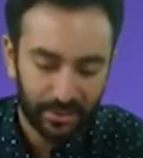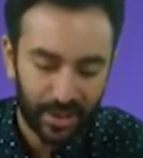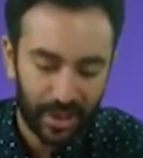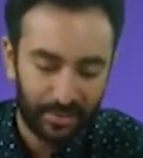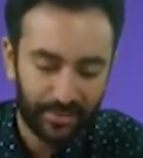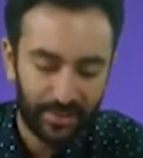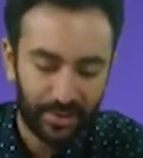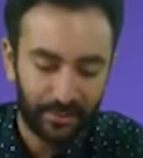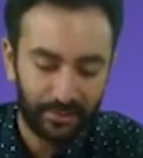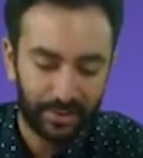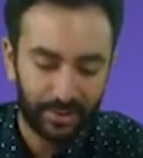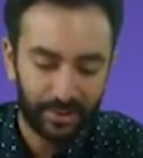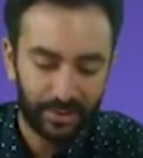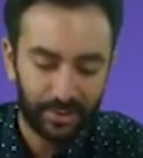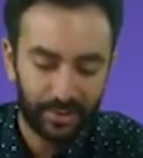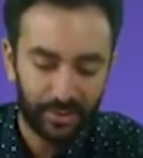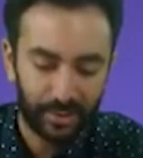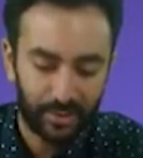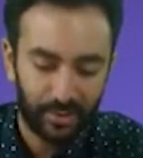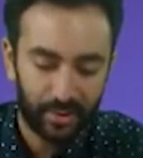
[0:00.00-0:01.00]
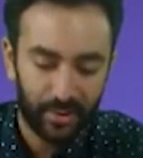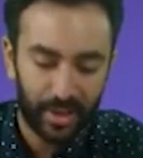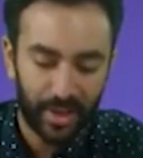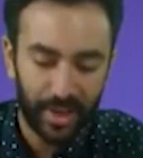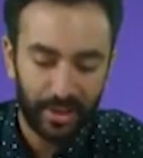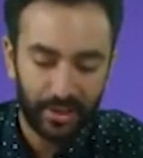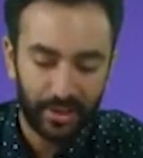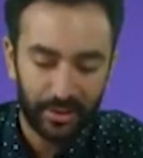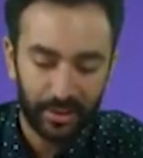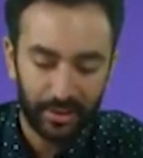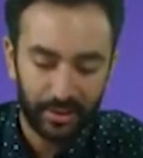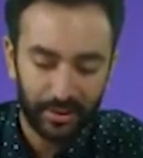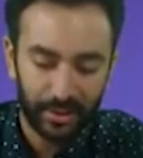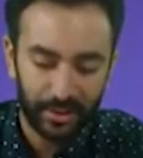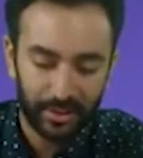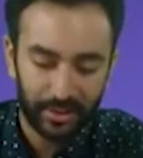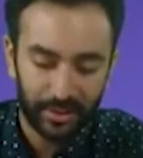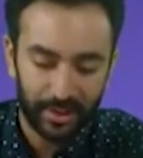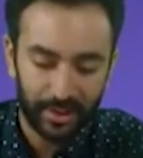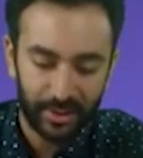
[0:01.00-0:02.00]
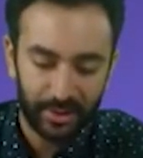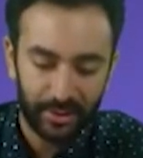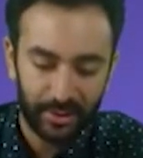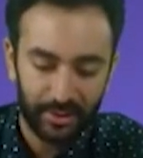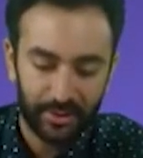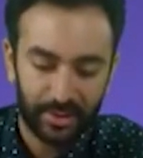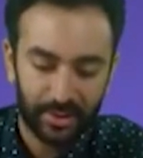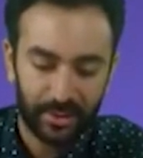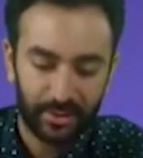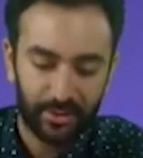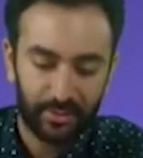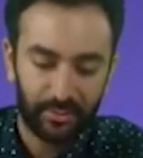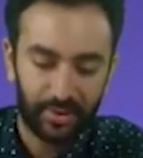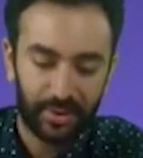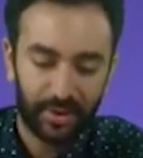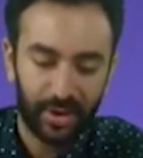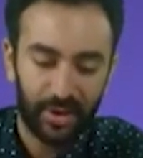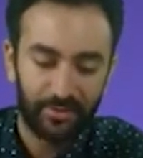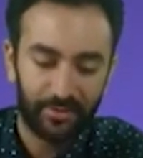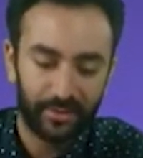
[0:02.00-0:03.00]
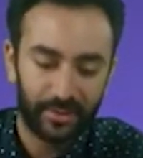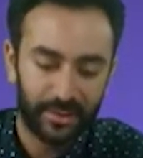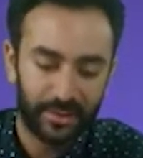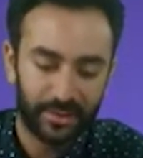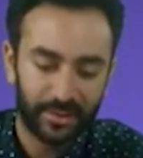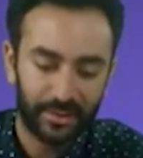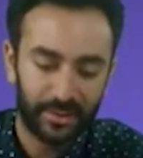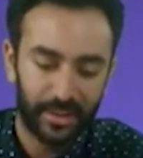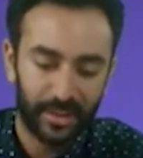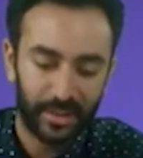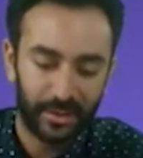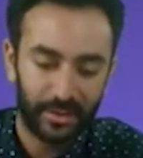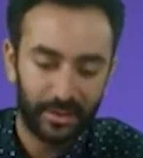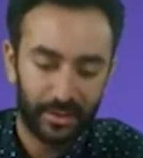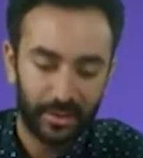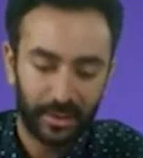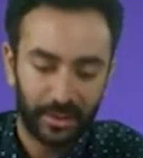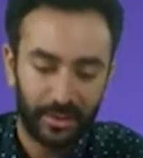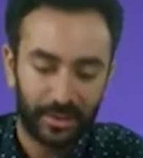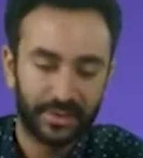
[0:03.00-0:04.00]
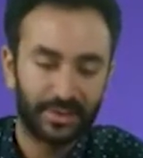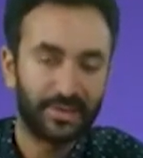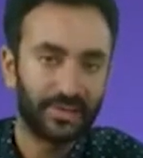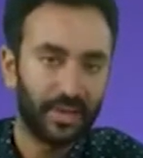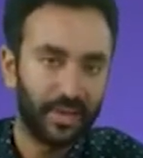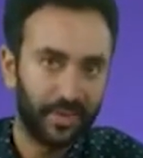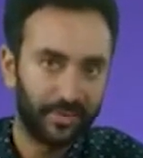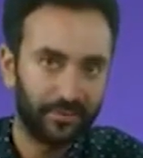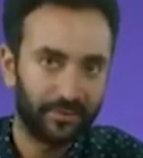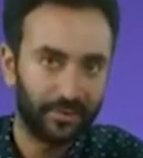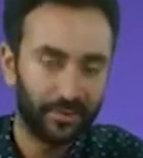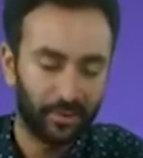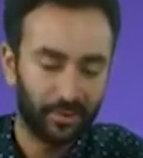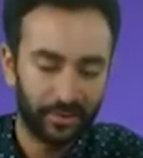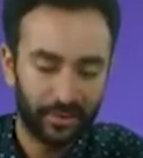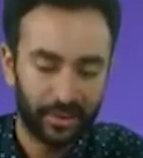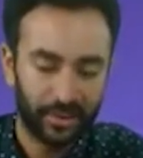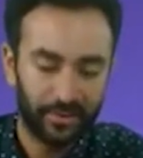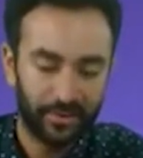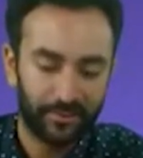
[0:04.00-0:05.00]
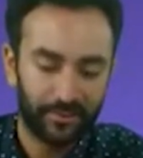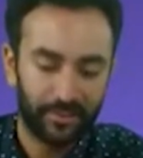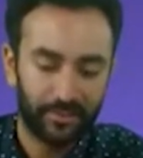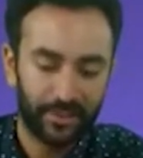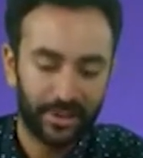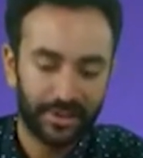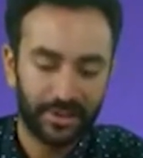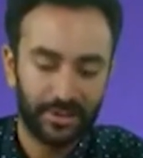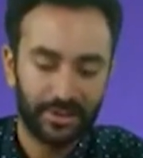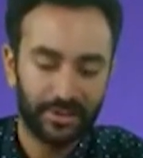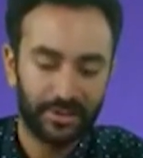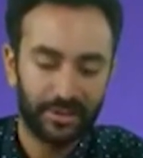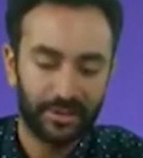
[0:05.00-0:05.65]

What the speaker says: and then tap the restore icon, and then you can recover. It's like it's saved.